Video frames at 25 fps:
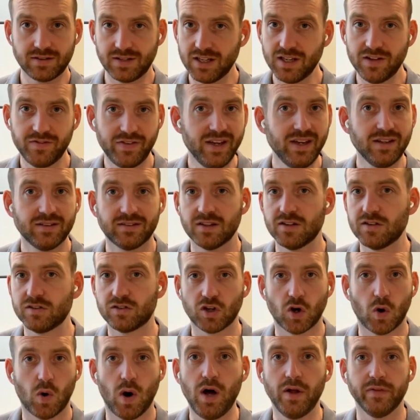TVs, and
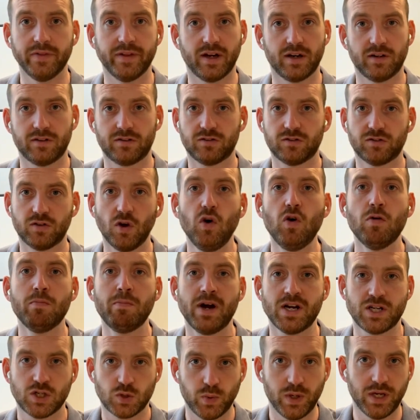so on. There's so
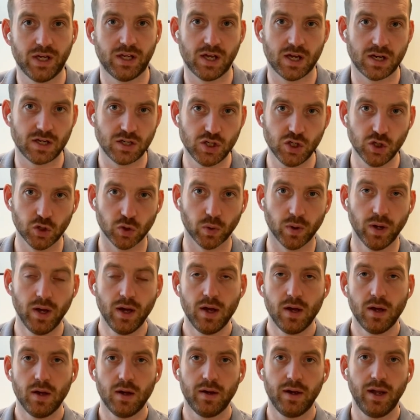much we can do
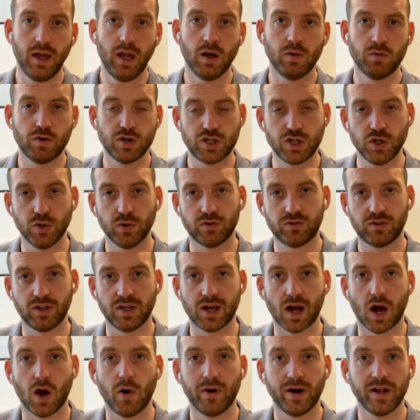in
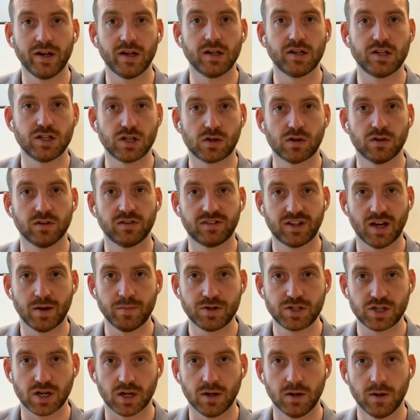reducing our energy
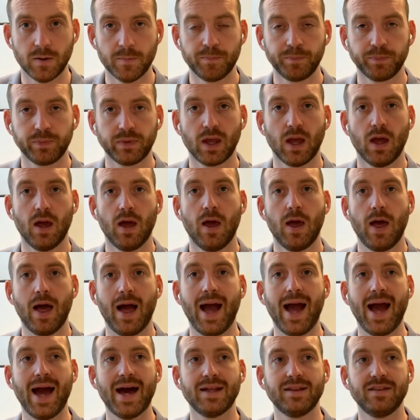consumption,
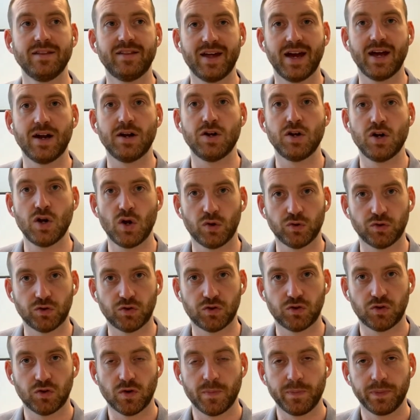and then
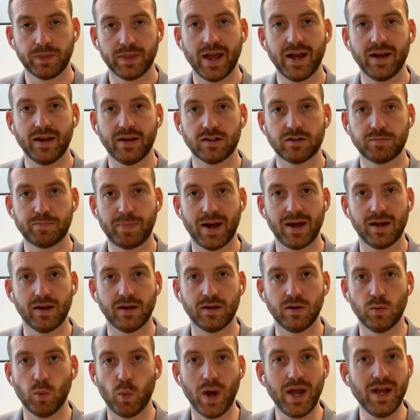not
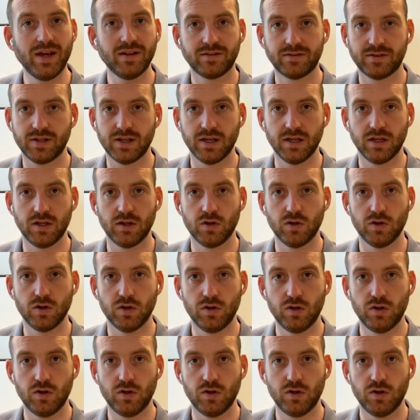wasting